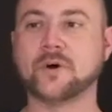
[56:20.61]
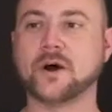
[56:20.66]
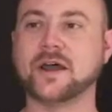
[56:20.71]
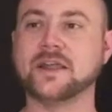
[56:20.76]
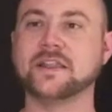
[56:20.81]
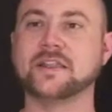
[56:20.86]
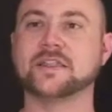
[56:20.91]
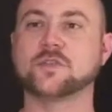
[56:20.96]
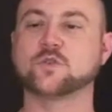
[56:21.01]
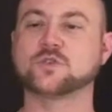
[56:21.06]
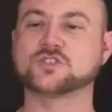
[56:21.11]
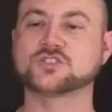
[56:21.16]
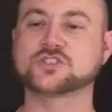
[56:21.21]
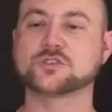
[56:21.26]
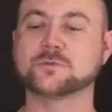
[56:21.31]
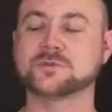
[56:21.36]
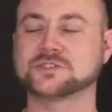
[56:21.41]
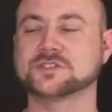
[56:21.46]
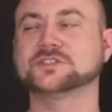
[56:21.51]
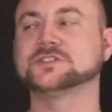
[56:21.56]
but there was
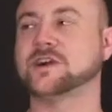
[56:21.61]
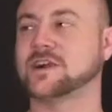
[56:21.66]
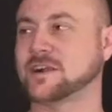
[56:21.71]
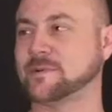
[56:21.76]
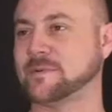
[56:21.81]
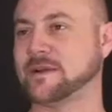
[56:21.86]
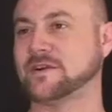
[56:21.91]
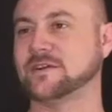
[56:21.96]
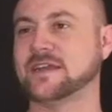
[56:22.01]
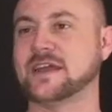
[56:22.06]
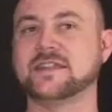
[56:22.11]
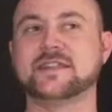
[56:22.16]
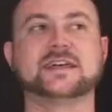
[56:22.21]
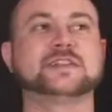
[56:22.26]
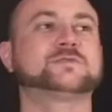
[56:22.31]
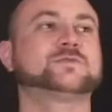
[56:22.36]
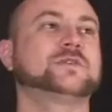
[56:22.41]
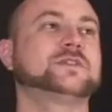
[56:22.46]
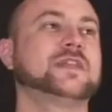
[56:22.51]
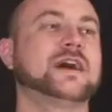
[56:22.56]
so much to talk about, and
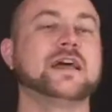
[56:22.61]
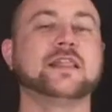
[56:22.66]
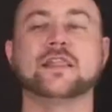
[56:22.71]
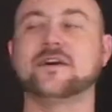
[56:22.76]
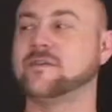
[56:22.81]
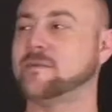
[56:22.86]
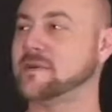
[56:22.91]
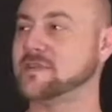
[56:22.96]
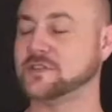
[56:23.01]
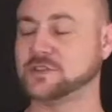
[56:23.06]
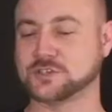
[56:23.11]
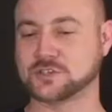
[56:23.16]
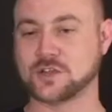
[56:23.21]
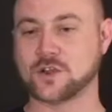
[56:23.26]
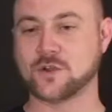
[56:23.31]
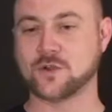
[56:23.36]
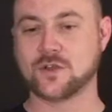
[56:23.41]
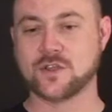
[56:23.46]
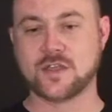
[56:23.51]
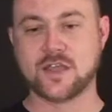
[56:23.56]
that's what I love about the
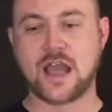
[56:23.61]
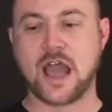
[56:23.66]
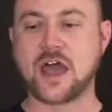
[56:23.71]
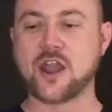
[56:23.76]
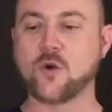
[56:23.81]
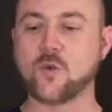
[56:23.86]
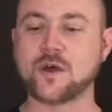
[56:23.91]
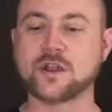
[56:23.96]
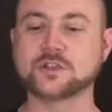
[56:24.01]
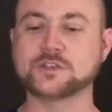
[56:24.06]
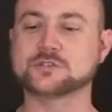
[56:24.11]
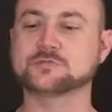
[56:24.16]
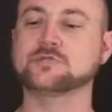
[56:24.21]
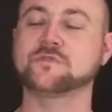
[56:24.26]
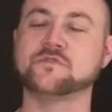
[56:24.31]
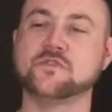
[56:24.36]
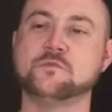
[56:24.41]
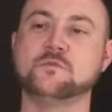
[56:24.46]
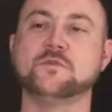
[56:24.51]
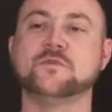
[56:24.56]
show. I don't want to just
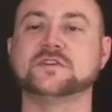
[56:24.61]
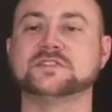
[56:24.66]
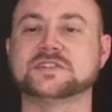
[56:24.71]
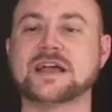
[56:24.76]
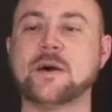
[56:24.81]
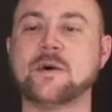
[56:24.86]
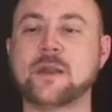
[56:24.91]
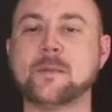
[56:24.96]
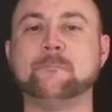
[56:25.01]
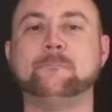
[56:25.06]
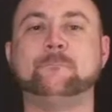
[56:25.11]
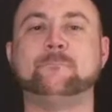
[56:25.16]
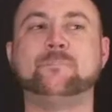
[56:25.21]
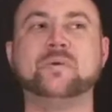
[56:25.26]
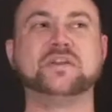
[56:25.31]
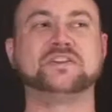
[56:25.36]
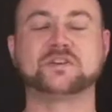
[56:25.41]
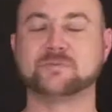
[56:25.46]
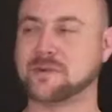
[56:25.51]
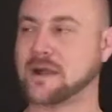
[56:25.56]
review movies. I want to
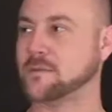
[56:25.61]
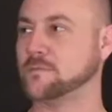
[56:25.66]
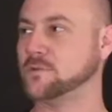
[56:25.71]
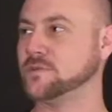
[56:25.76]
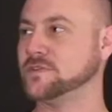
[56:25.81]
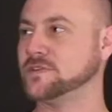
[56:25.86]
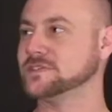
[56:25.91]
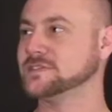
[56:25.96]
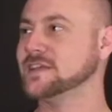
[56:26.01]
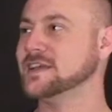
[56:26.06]
bitch about movies.